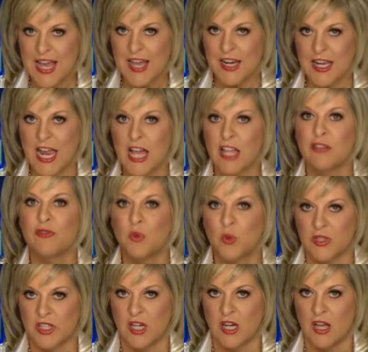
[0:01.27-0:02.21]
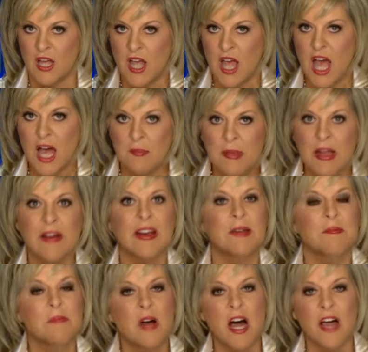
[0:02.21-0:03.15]
Ana, California. A married
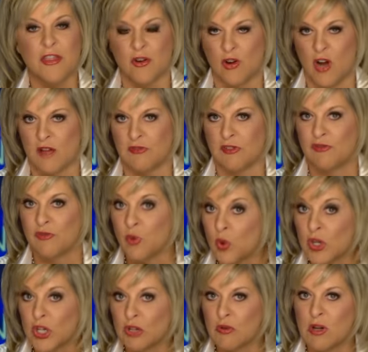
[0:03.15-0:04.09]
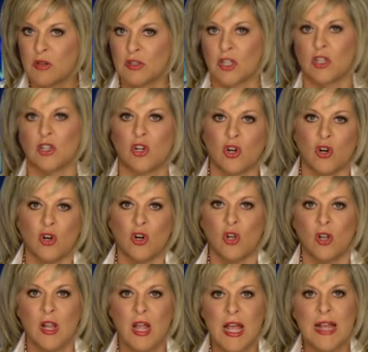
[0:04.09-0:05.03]
mother of a four year old little
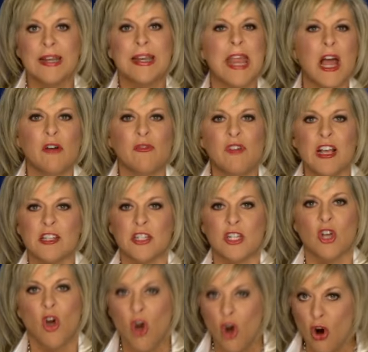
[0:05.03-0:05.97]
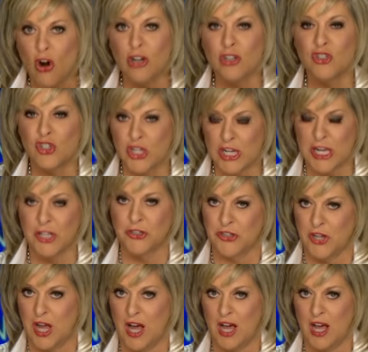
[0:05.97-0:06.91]
girl now facing hard jail
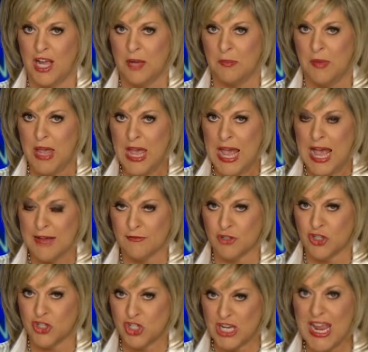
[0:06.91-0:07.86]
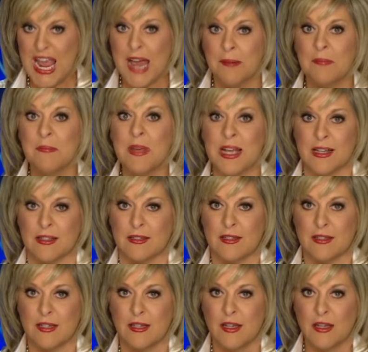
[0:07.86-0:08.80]
time after she
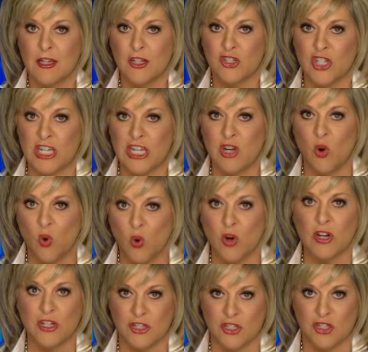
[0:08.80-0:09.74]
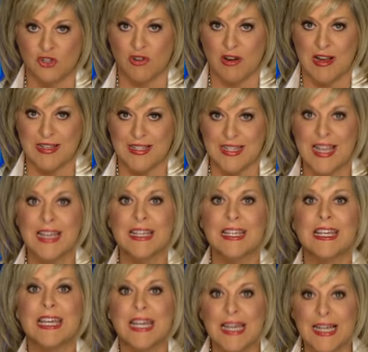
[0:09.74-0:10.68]
admits she orchestrates
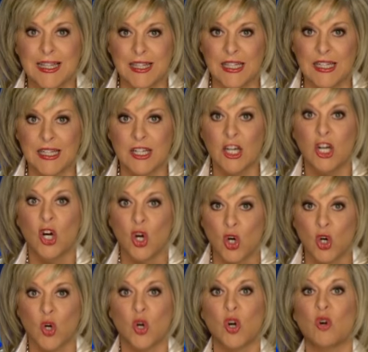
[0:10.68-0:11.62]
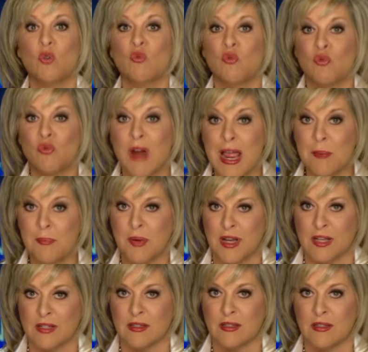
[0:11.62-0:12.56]
killing her
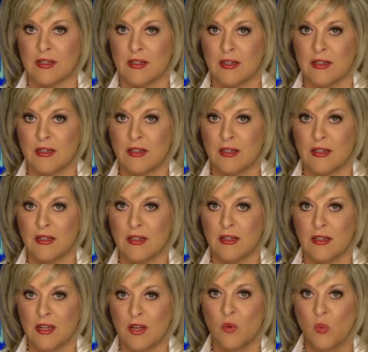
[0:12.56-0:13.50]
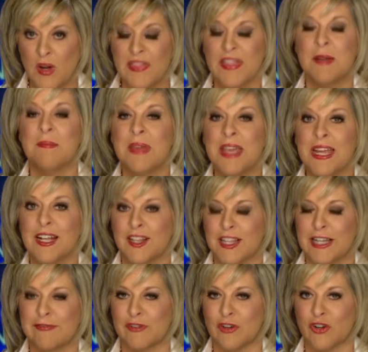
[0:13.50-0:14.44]
rapist with a meat
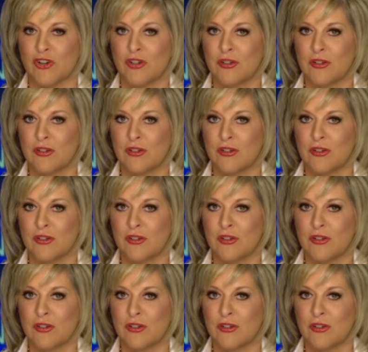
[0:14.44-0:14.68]
cleaver.